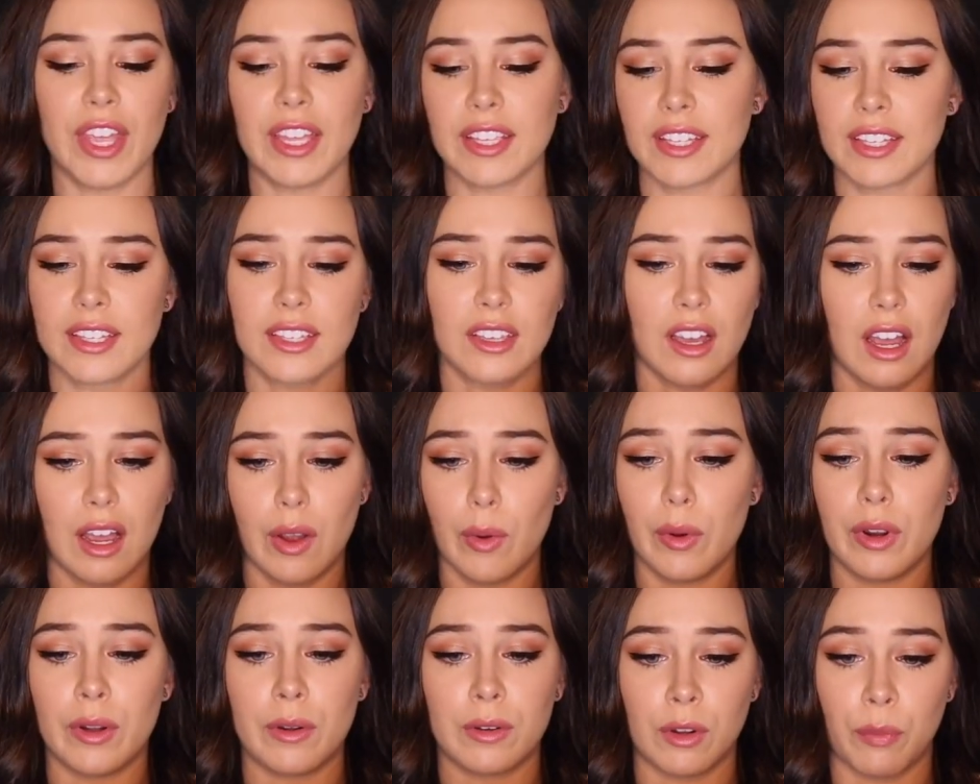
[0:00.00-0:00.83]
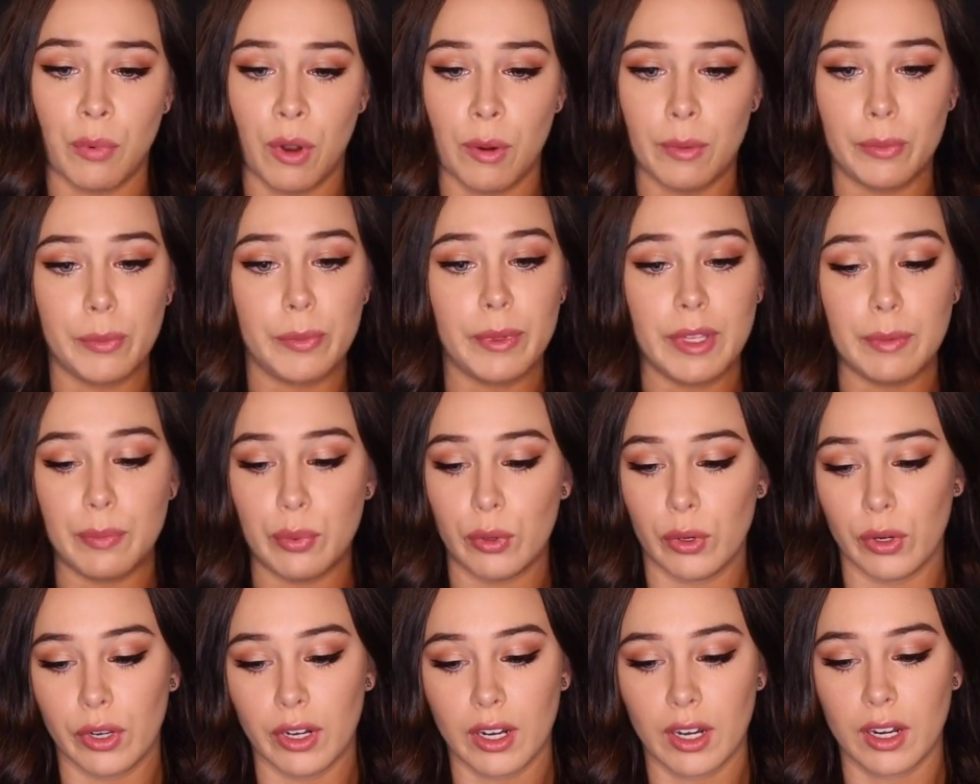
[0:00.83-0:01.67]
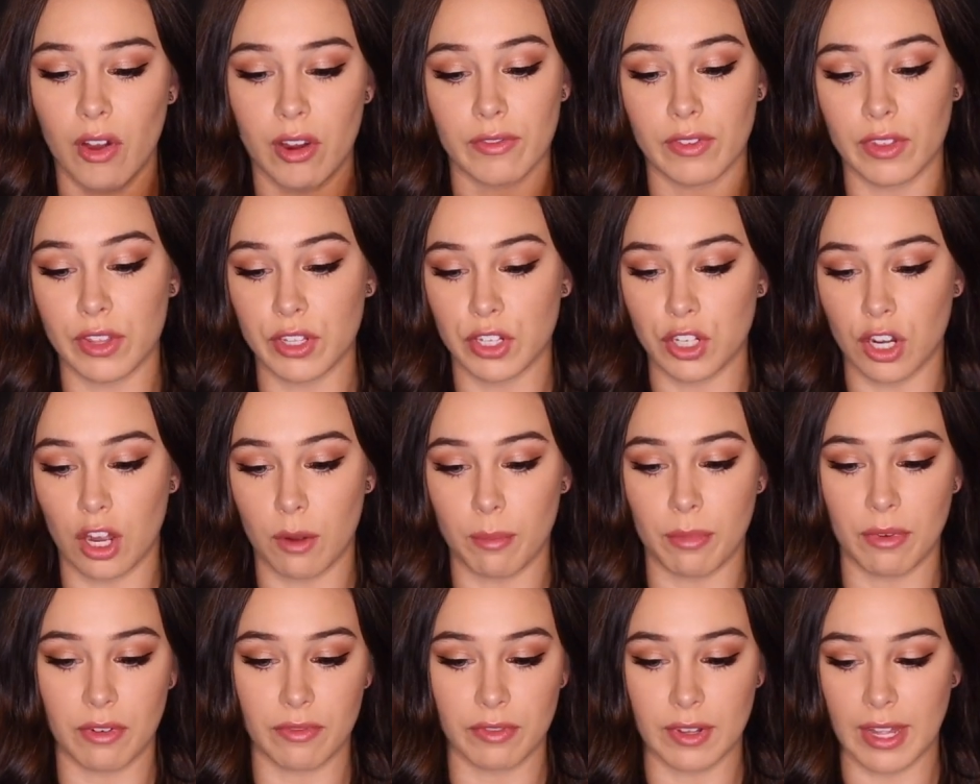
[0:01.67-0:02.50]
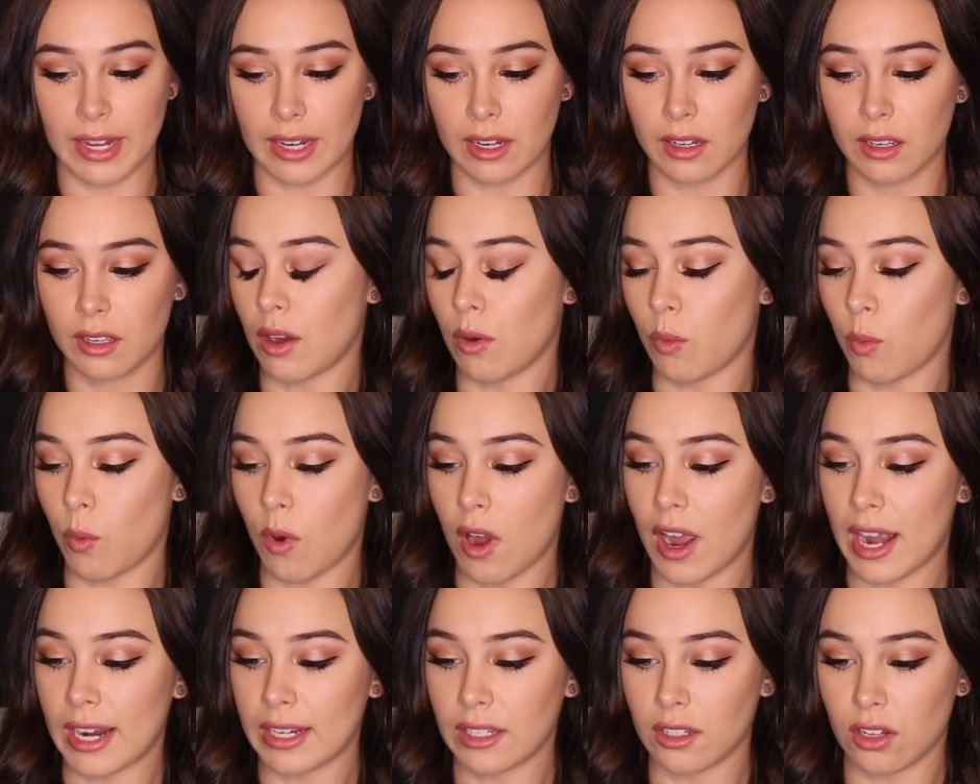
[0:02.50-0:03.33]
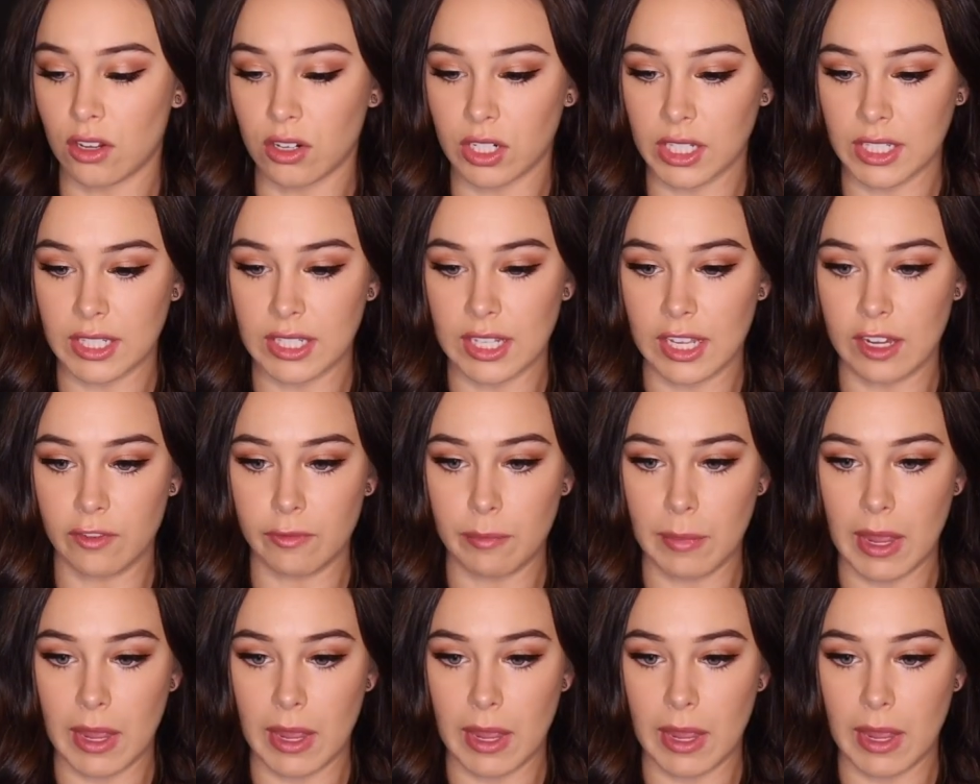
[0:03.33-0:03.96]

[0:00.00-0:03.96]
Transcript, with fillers: This I would probably put over the top of like a white long sleeve